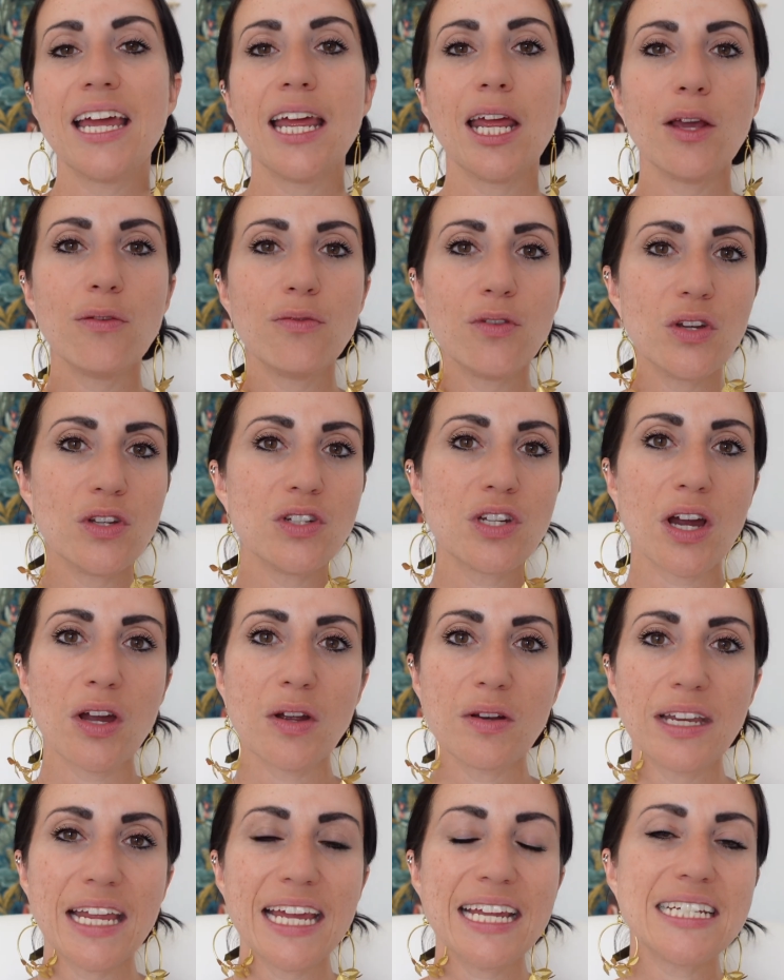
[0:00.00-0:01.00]
If you
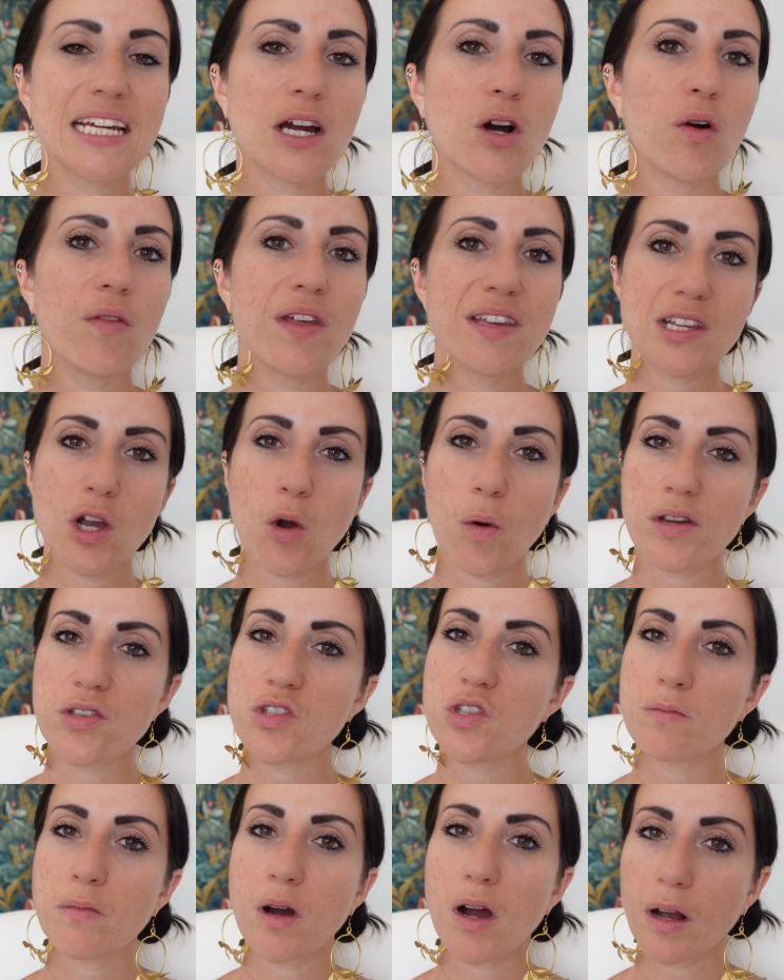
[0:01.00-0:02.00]
don't need it, or there's a
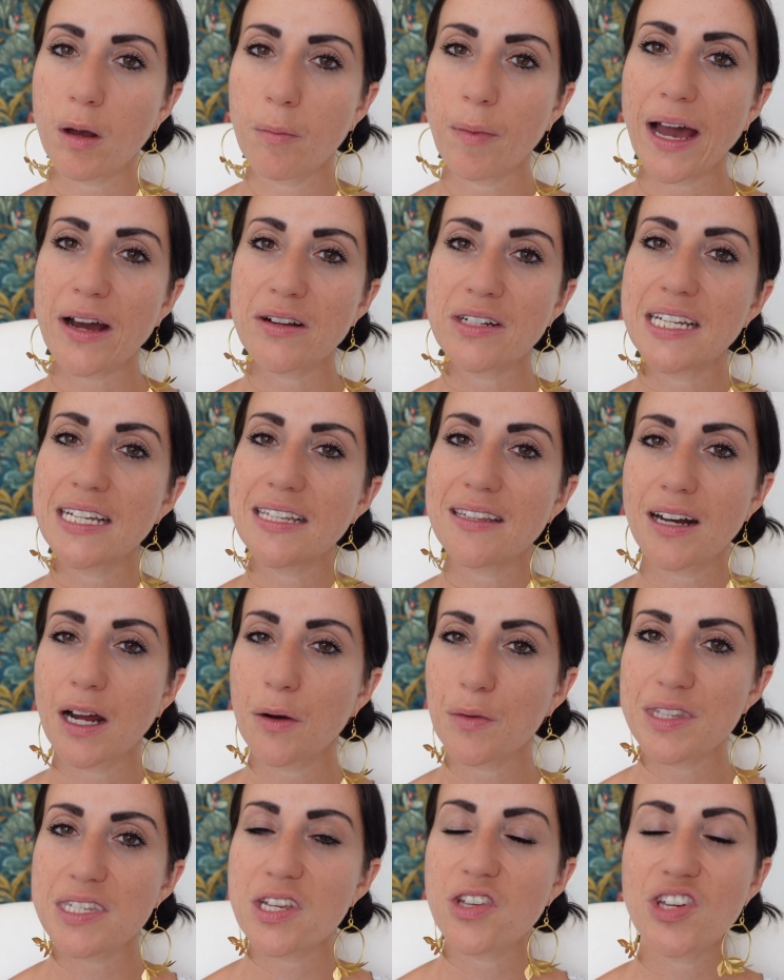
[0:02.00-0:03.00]
question mark about it, then I
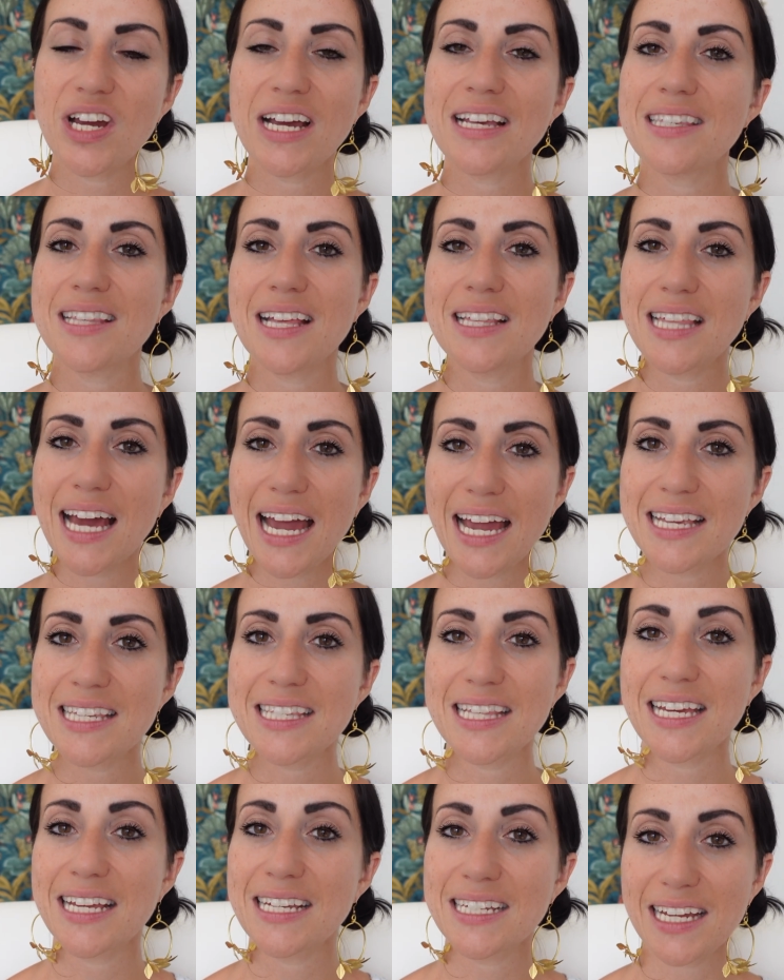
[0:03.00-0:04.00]
would suggest that that is
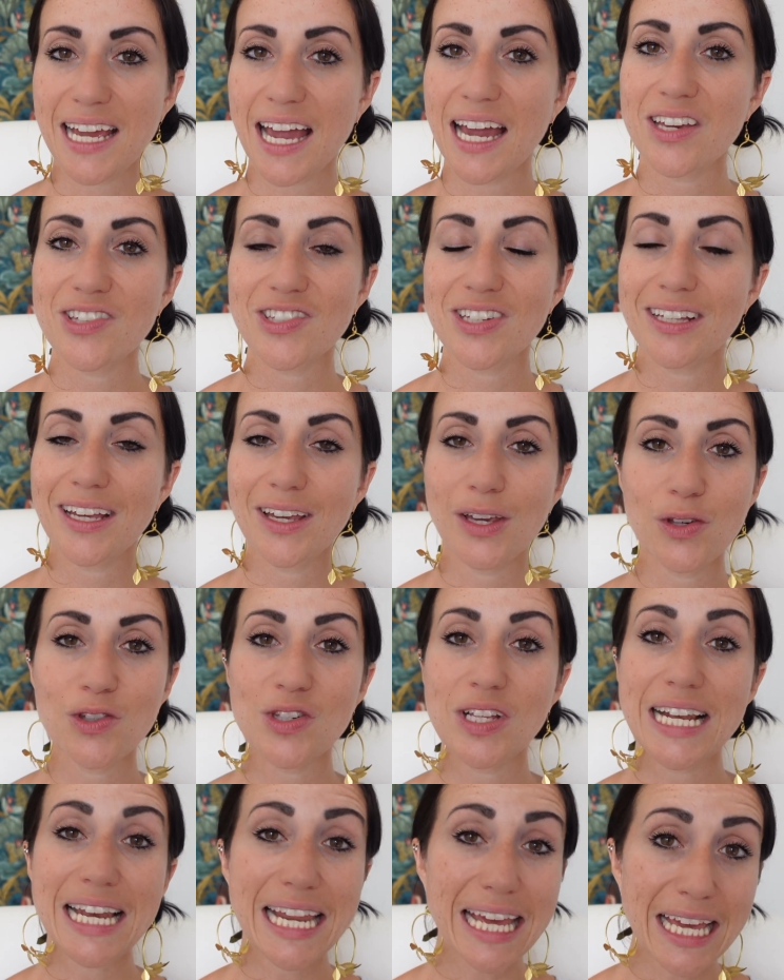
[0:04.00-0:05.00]
the indication that you
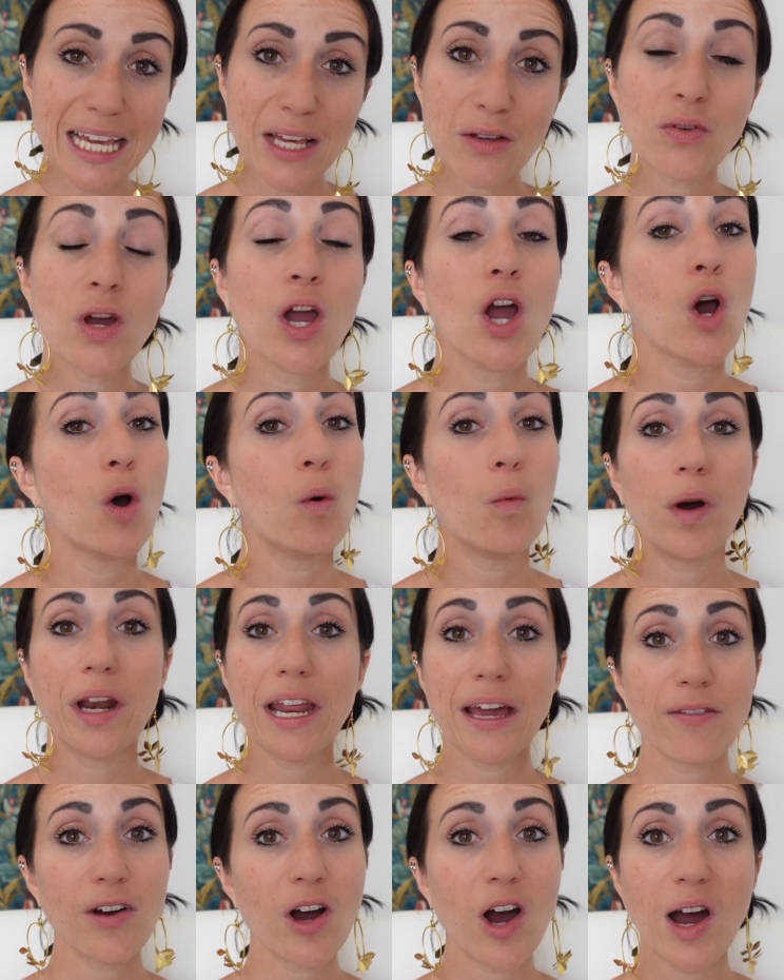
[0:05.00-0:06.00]
should leave
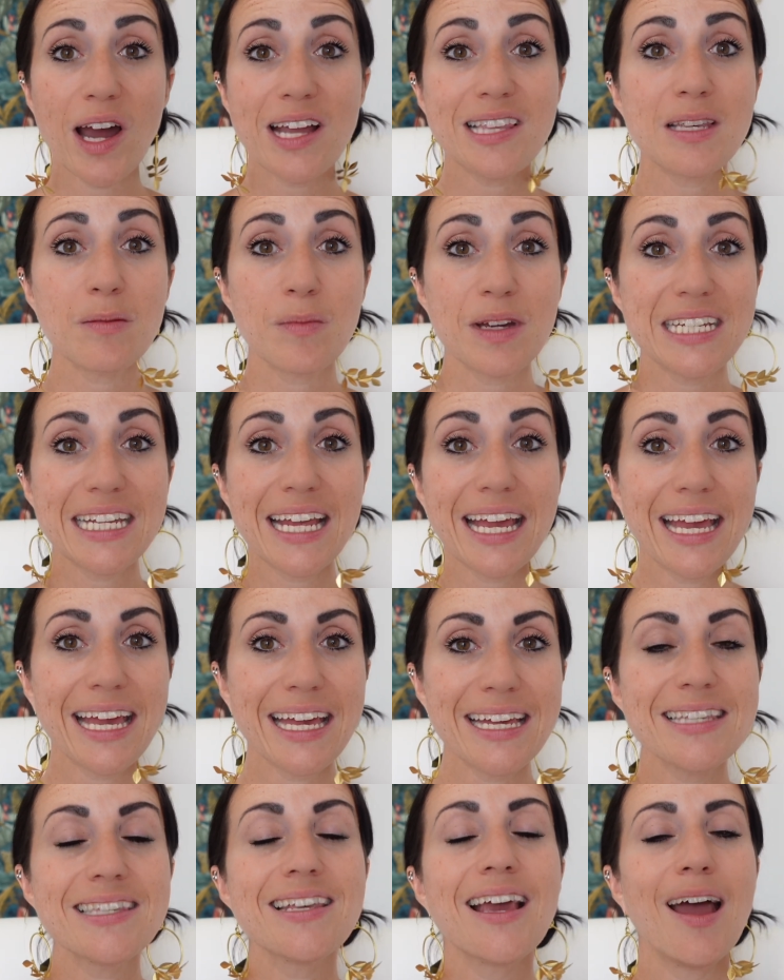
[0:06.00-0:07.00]
whatever item it
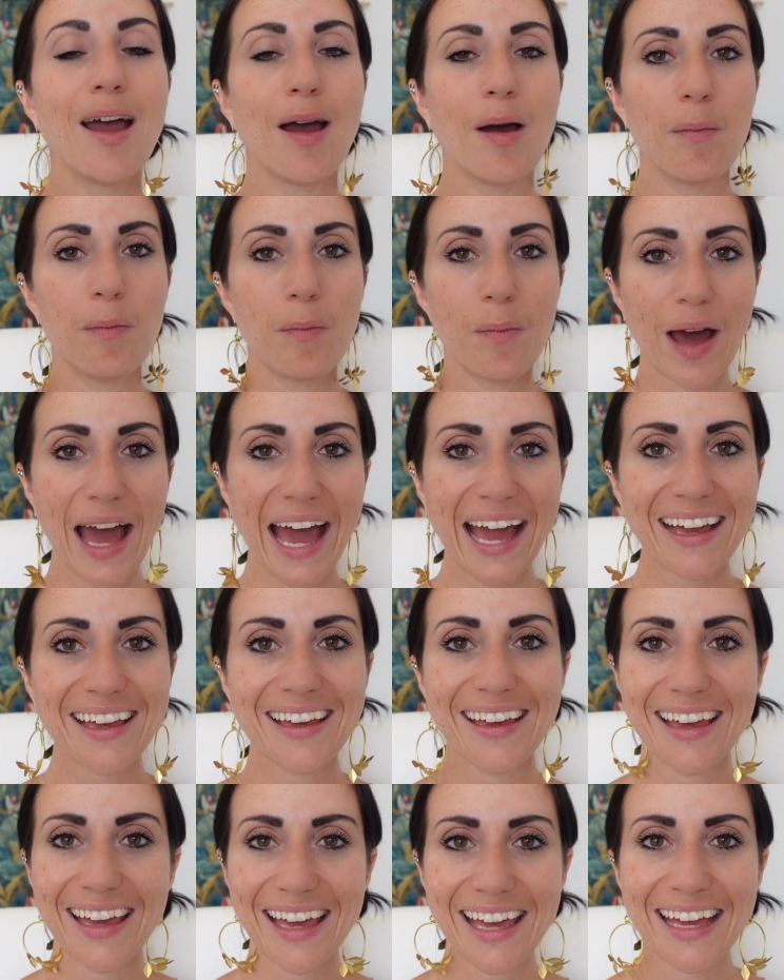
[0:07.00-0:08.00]
is
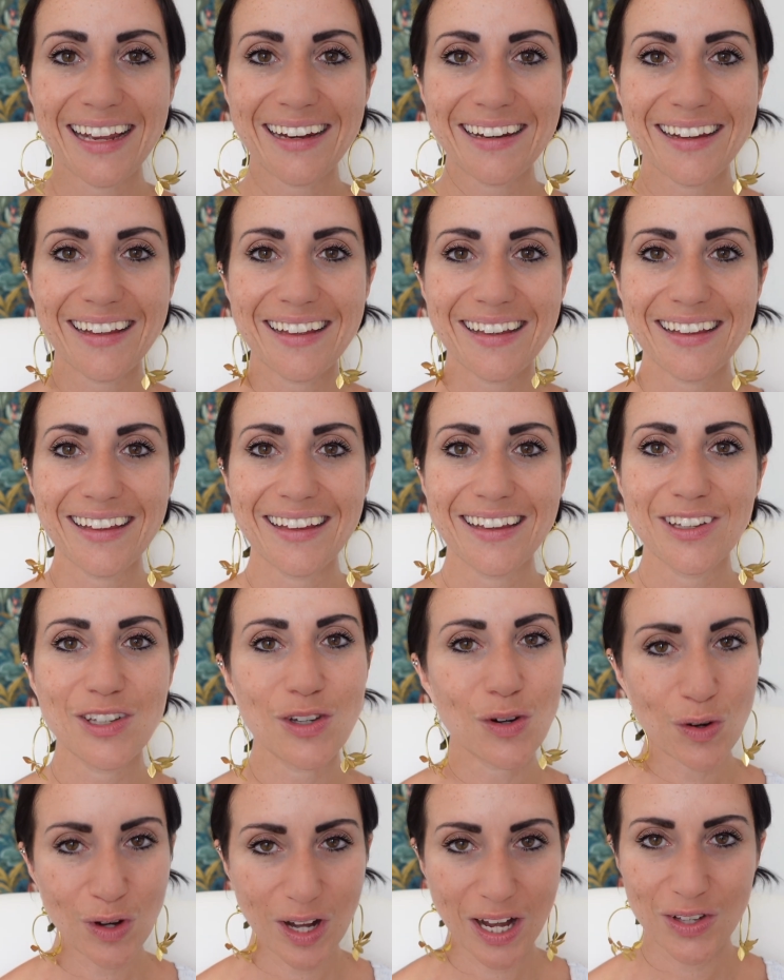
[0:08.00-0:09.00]
back in
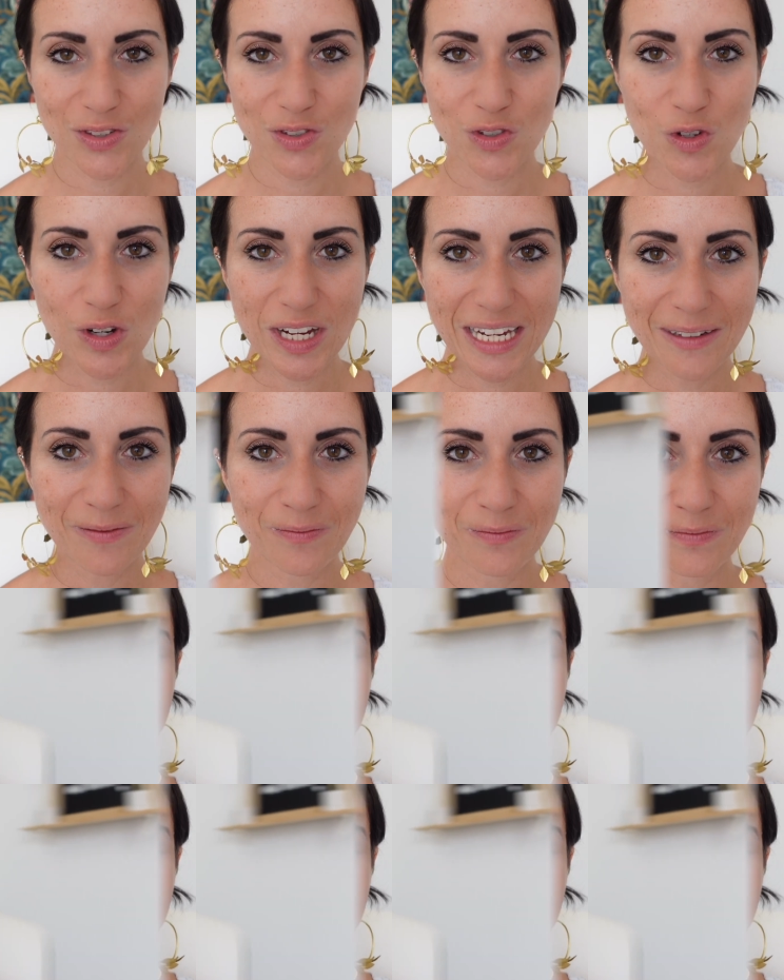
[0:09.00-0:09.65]
your country.